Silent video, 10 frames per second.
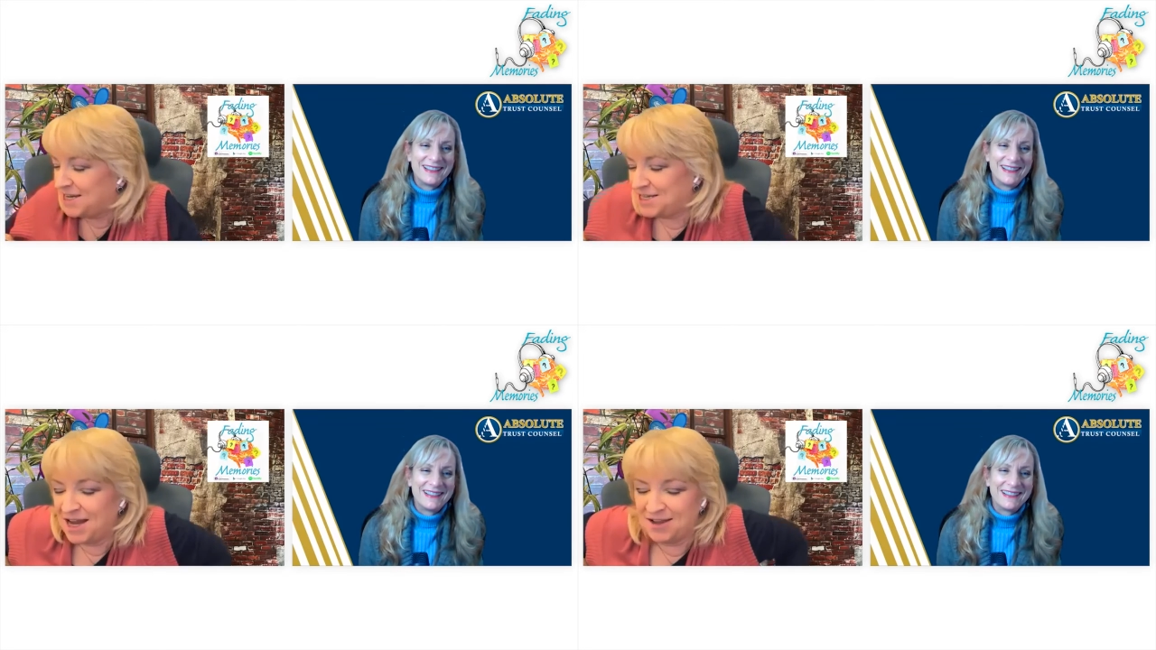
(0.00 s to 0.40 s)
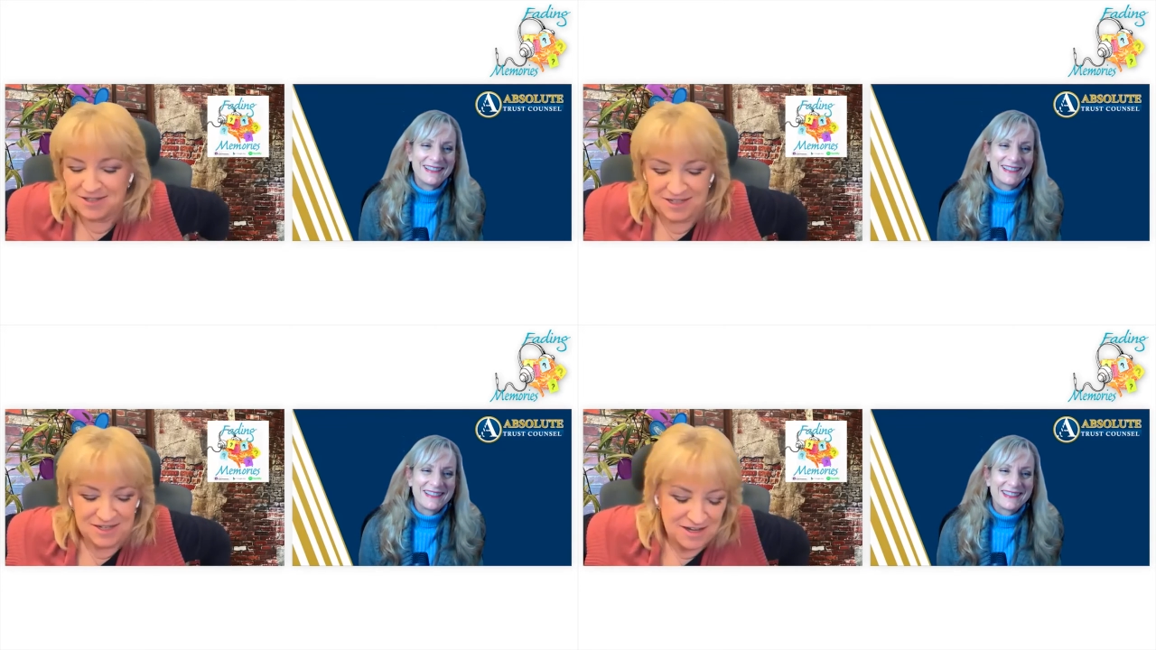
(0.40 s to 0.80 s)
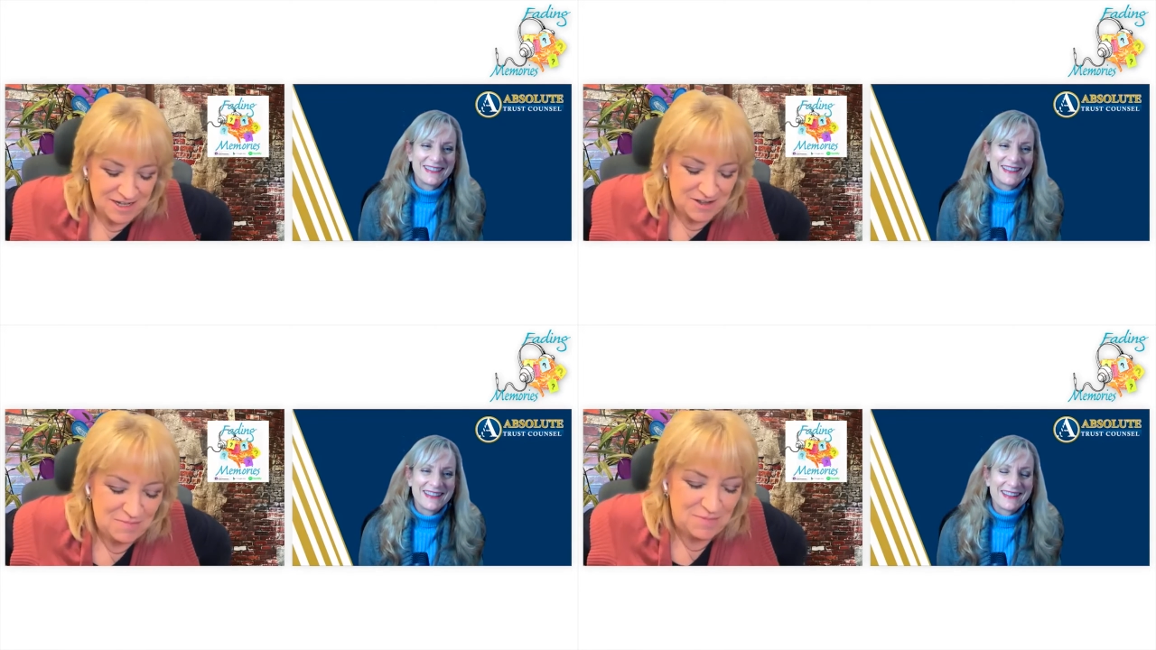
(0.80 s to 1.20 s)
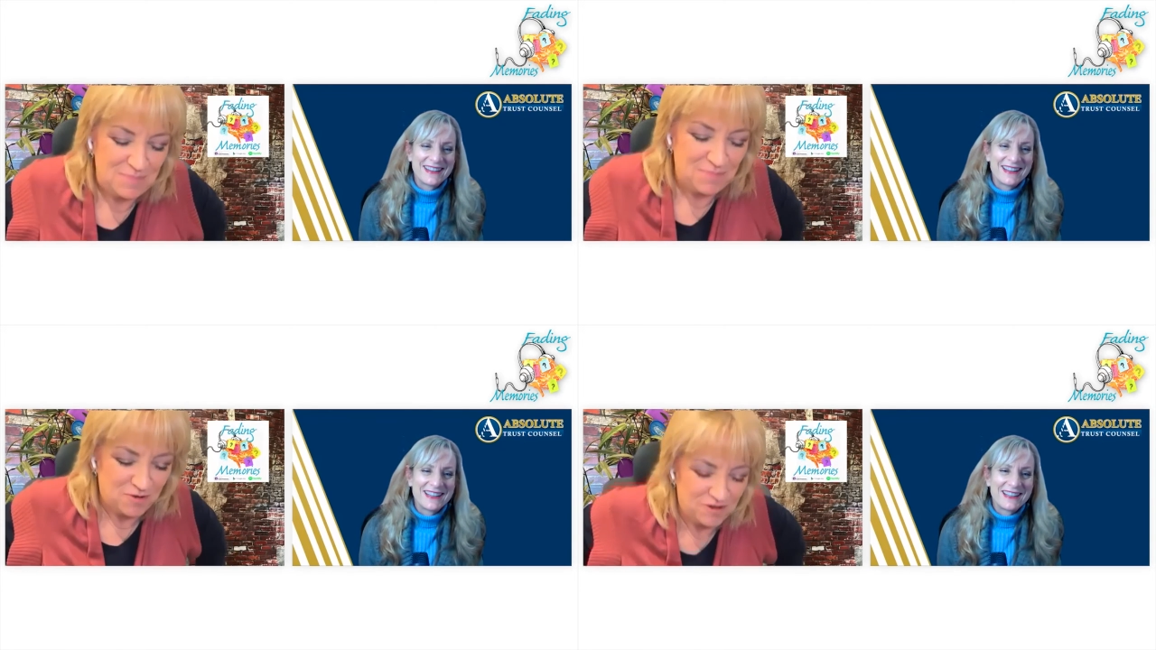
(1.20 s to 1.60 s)
Speaker 1: details and not
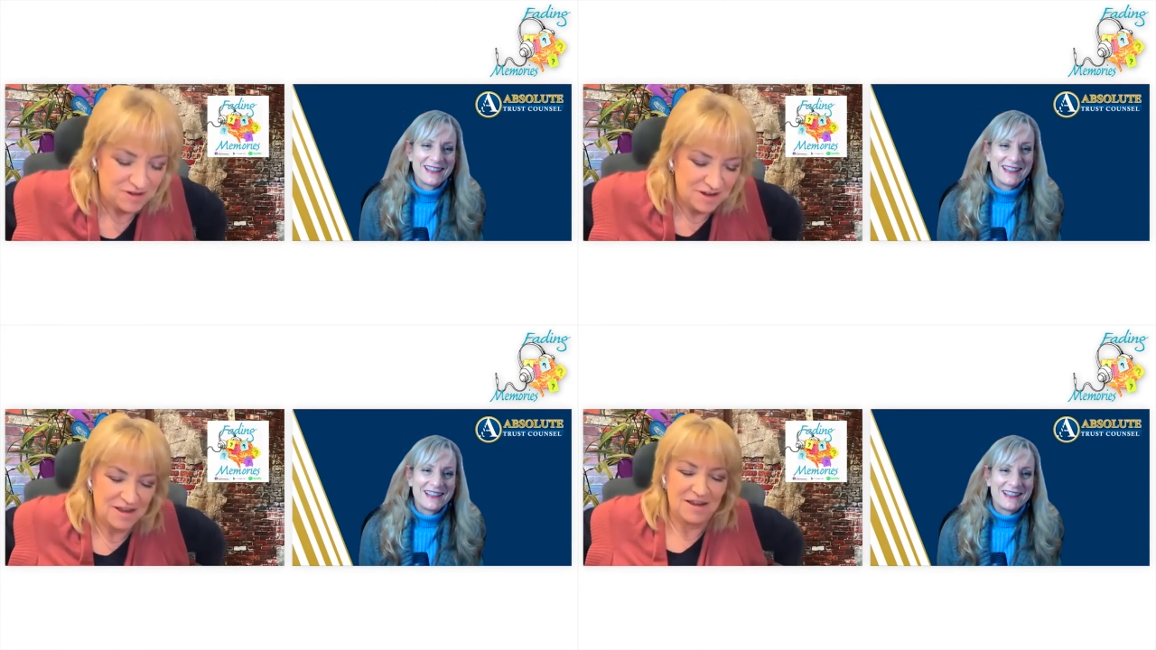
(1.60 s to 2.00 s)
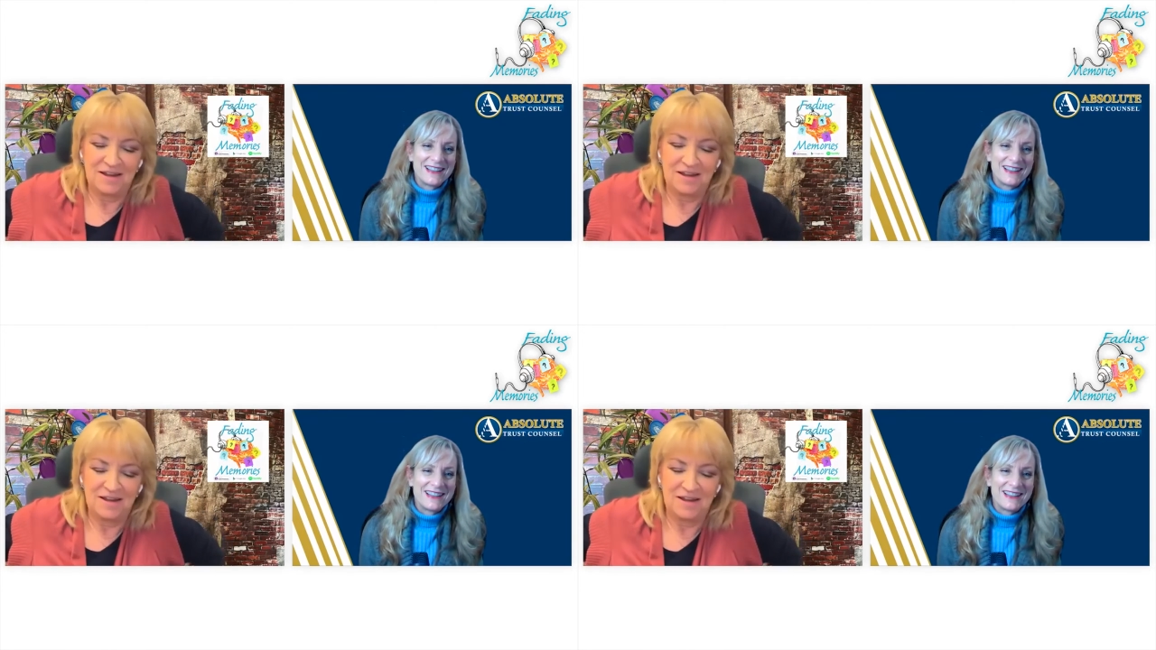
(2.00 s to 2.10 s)
telling people and